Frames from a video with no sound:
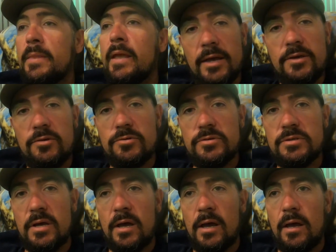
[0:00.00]
I
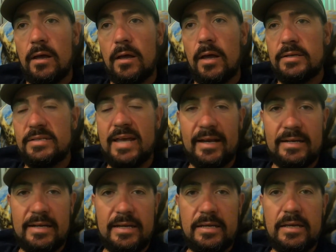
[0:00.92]
used a
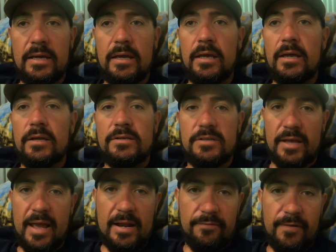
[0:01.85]
technique to
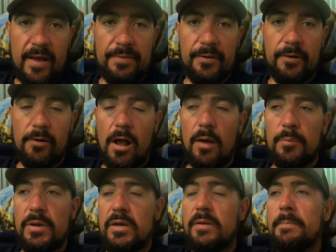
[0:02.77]
kind of find the
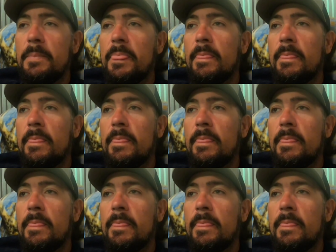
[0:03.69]
crappie